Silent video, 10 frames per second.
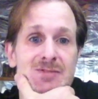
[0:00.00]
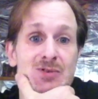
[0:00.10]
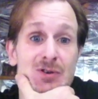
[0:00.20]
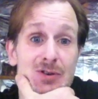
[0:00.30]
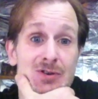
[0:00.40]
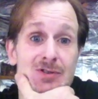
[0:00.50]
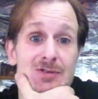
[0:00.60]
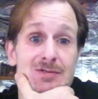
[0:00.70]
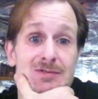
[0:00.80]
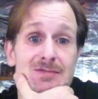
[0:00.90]
you're hurt,
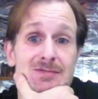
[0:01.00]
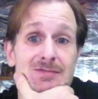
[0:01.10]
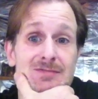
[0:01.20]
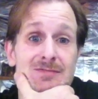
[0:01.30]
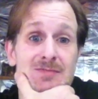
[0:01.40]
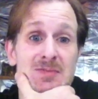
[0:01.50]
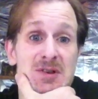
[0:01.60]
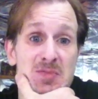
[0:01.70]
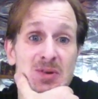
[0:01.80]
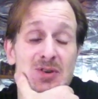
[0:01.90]

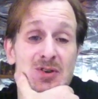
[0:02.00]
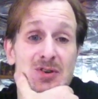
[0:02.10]
people are